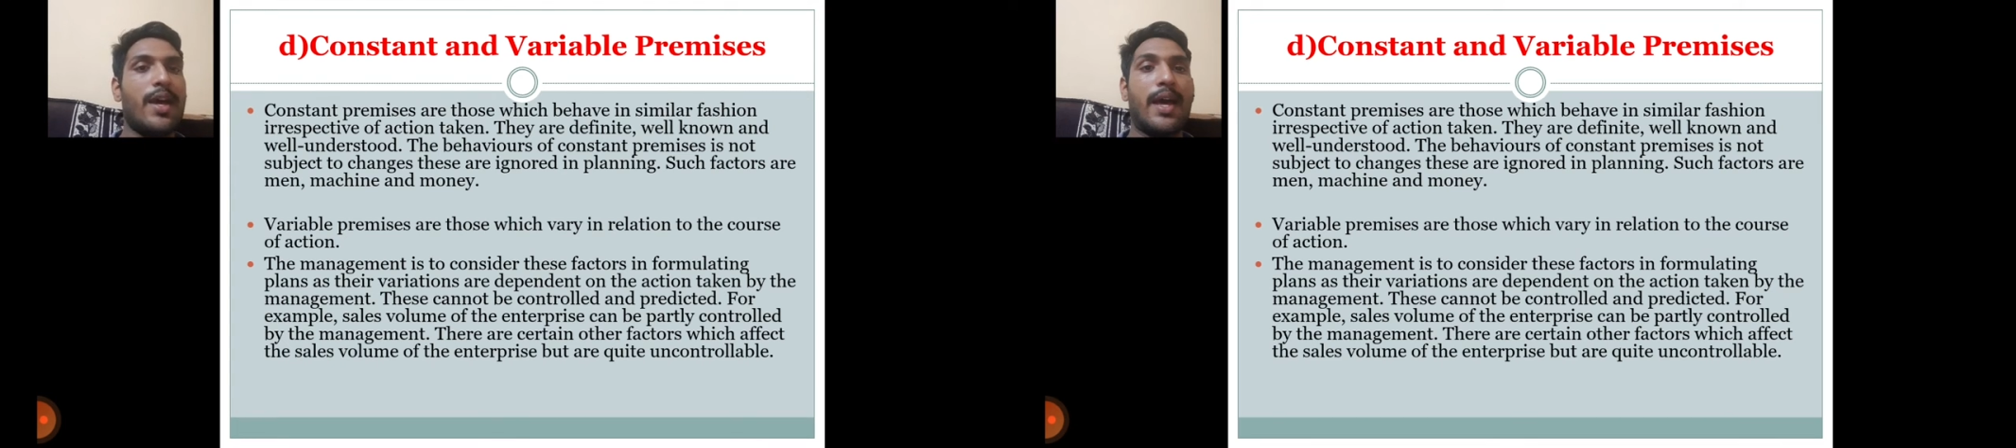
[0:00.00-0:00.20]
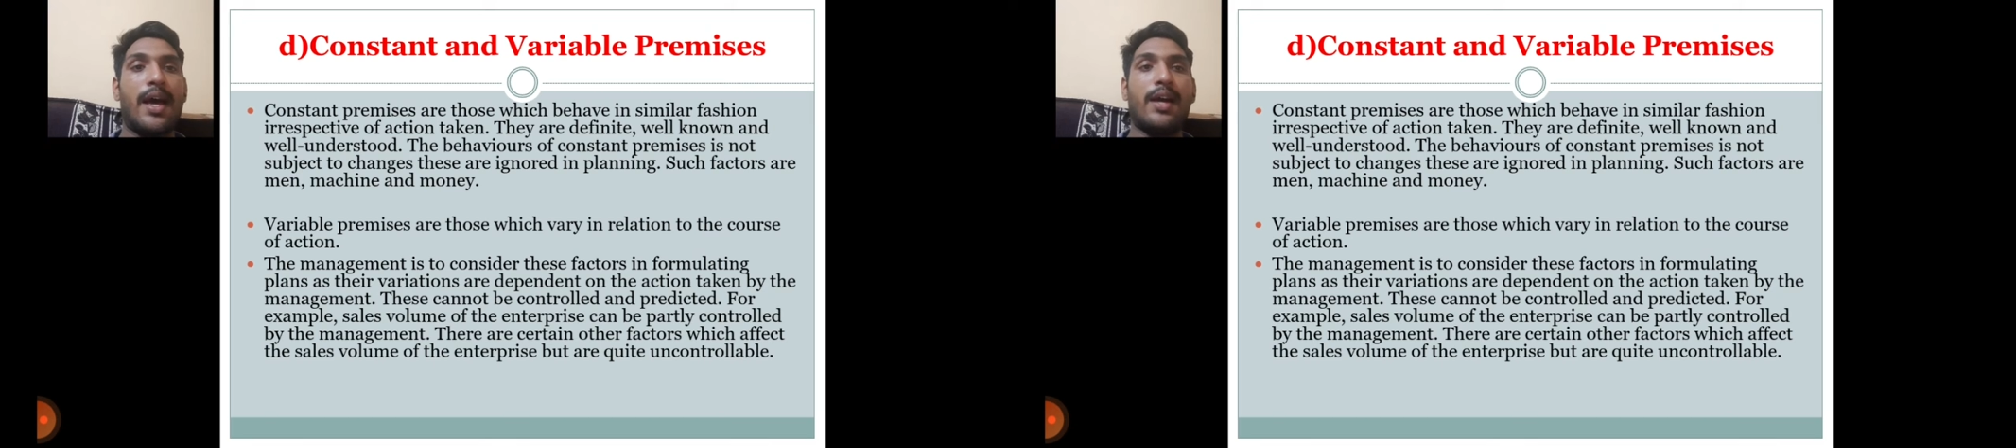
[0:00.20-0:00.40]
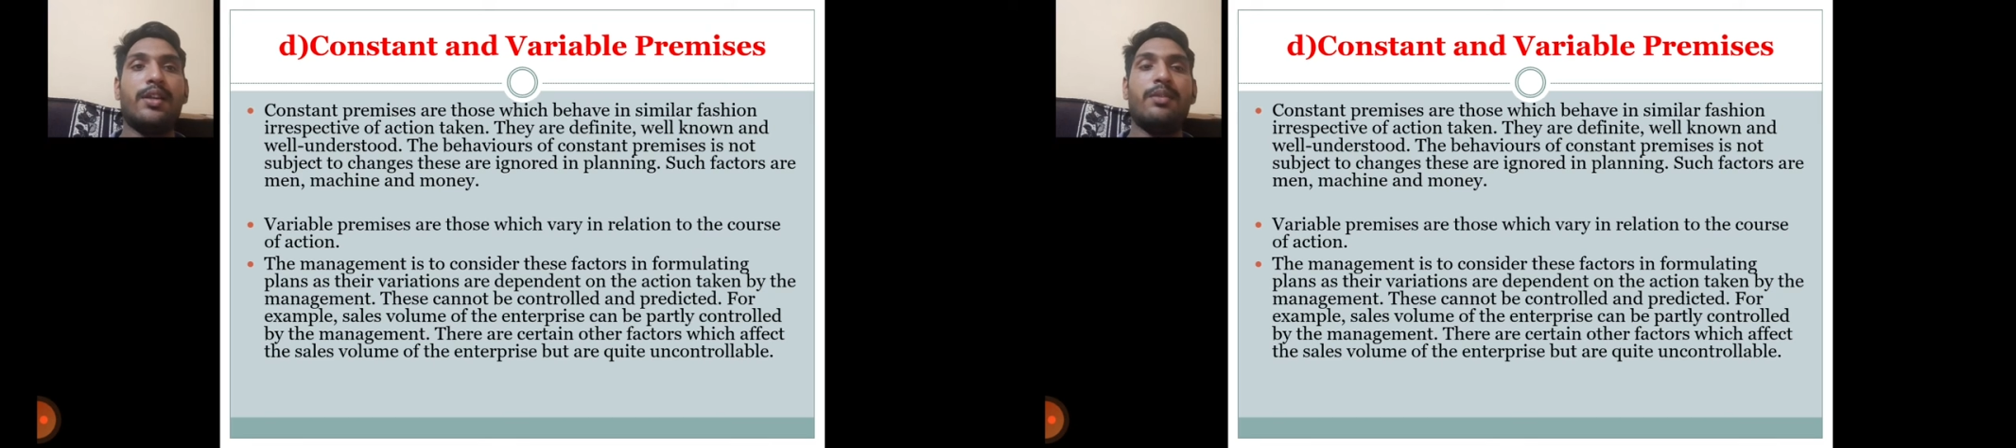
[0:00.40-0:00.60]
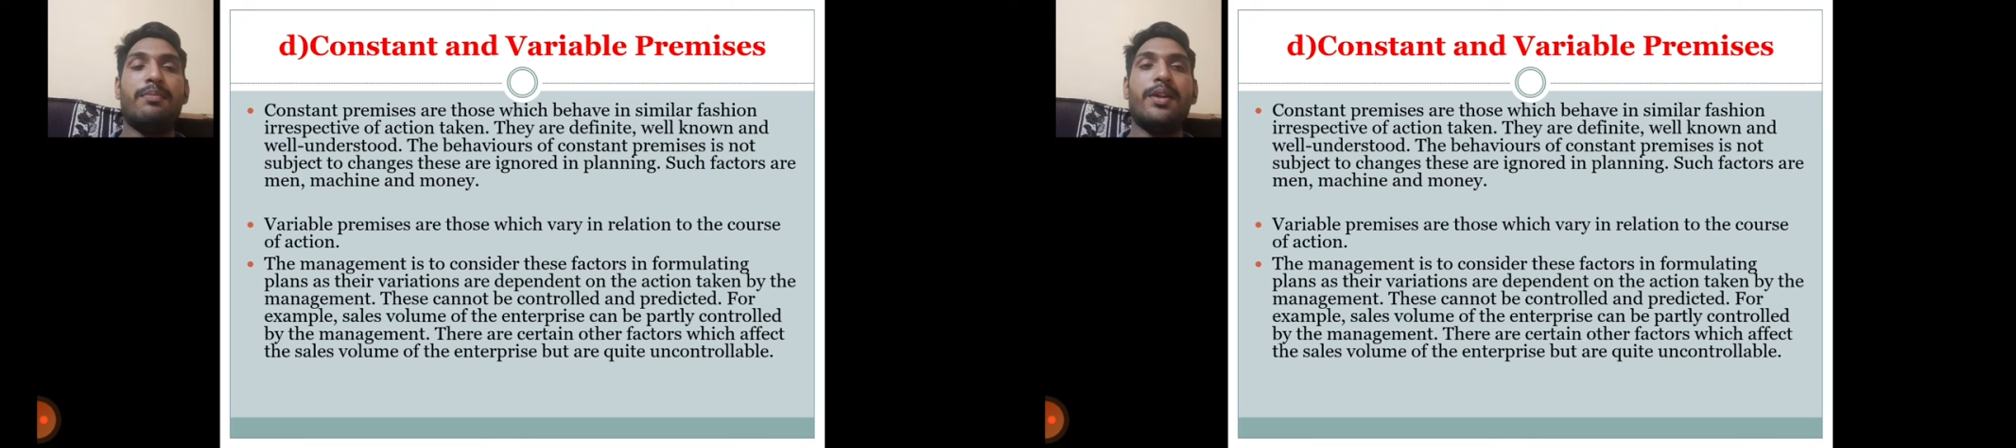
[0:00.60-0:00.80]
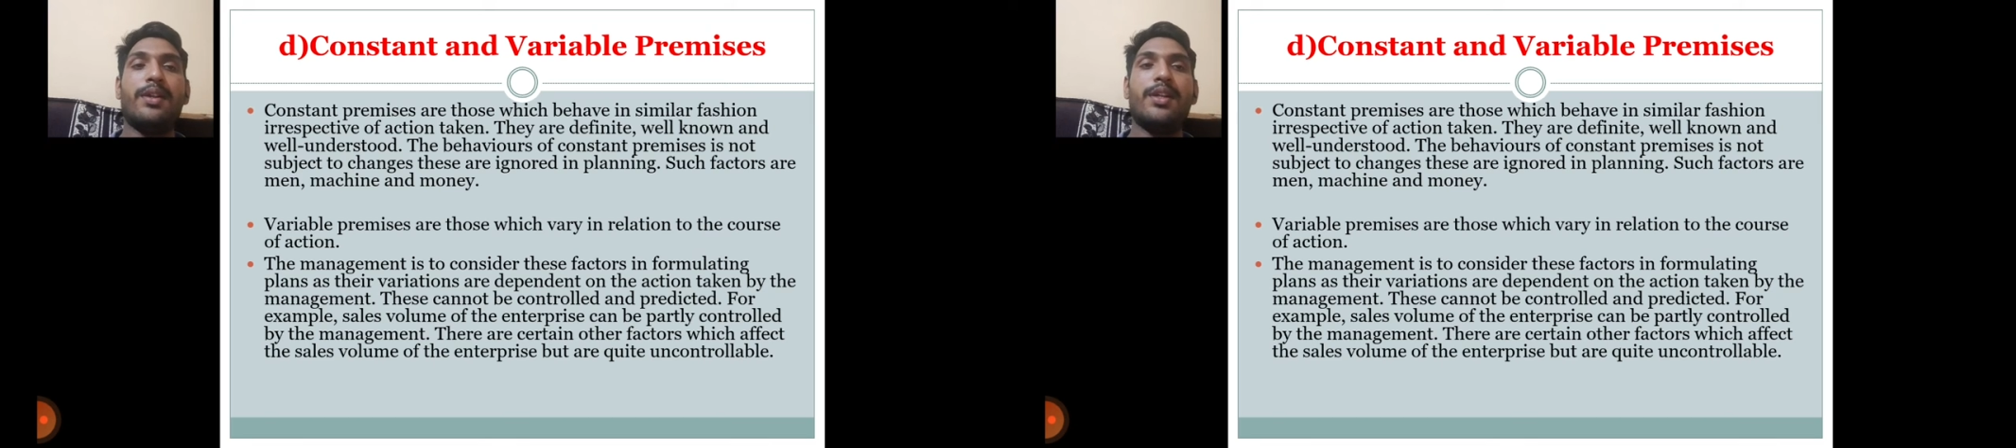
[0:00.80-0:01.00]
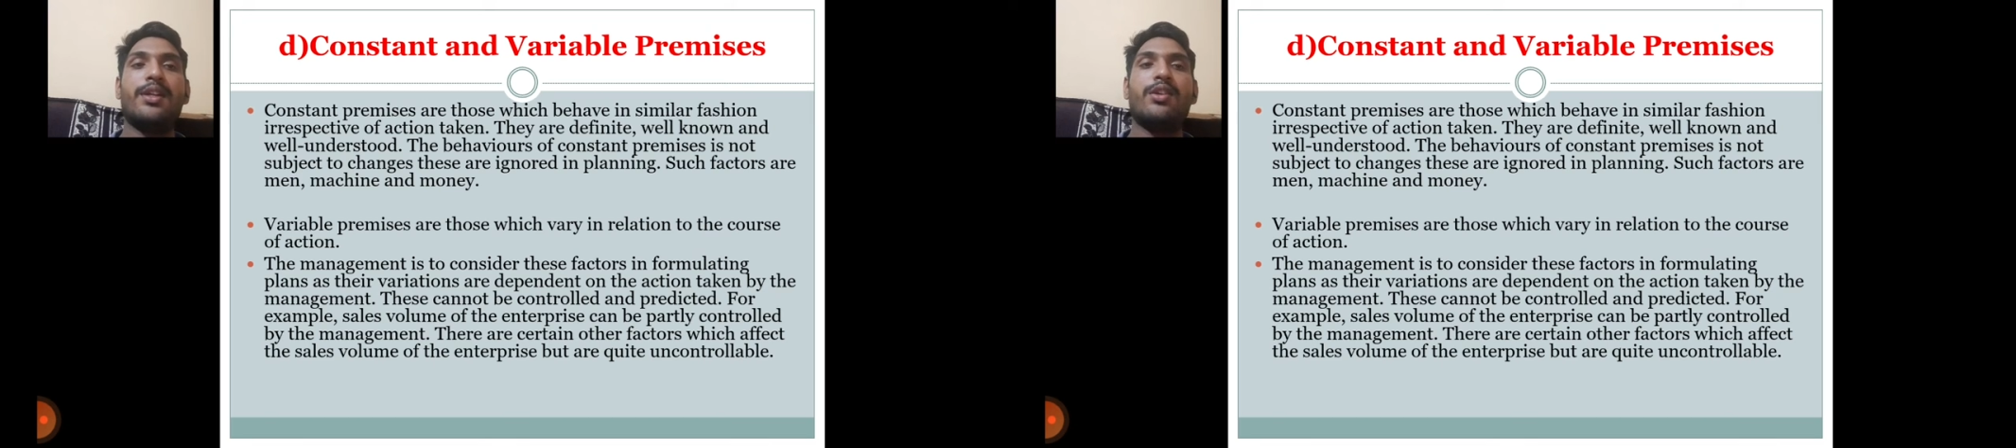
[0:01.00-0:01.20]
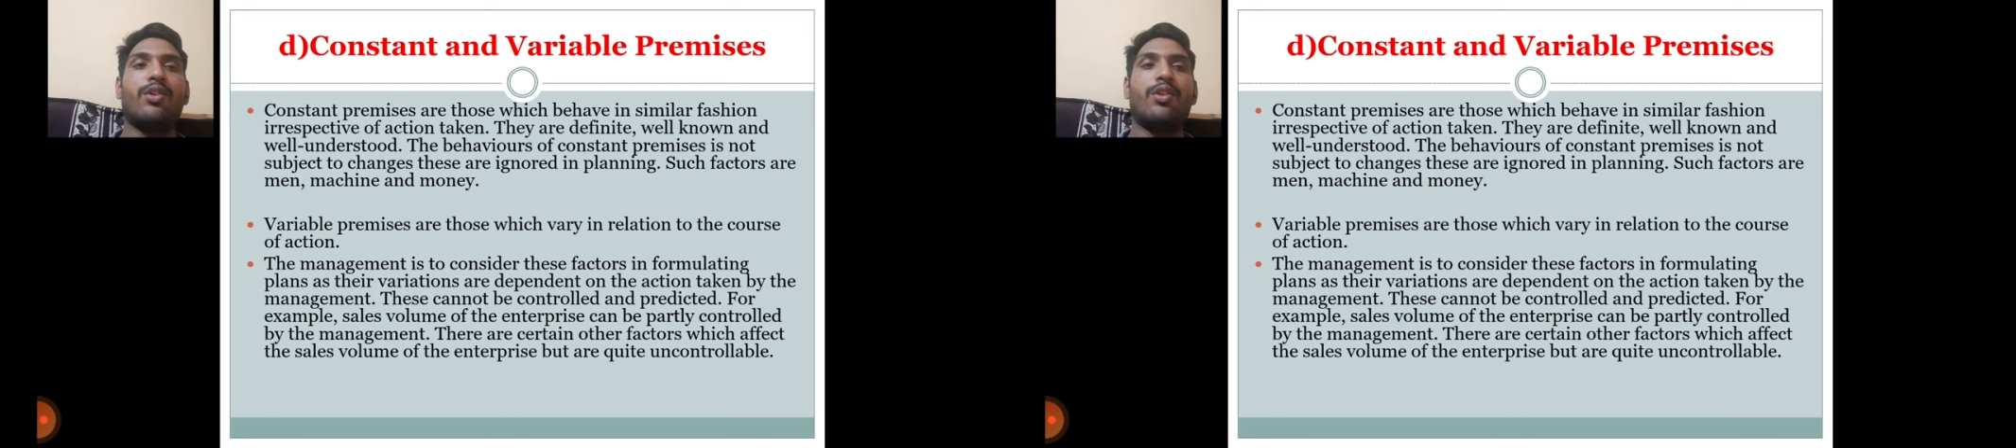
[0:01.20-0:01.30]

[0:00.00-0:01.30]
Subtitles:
are dependent